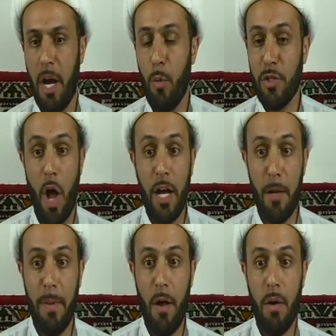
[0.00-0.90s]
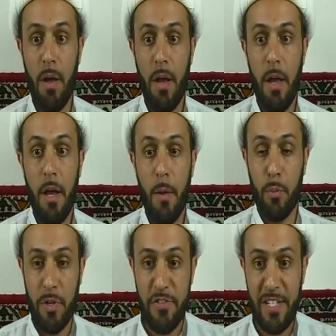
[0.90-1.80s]
Are we talking about
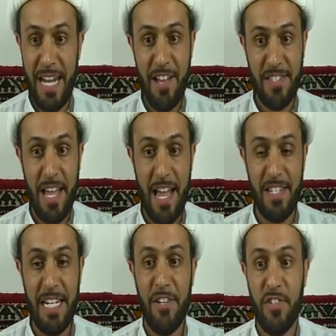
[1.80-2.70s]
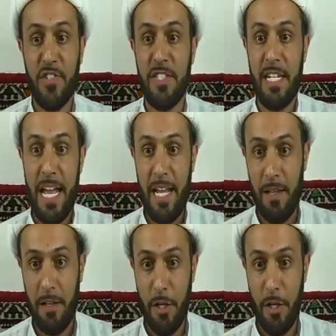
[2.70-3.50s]
prison as it exists today?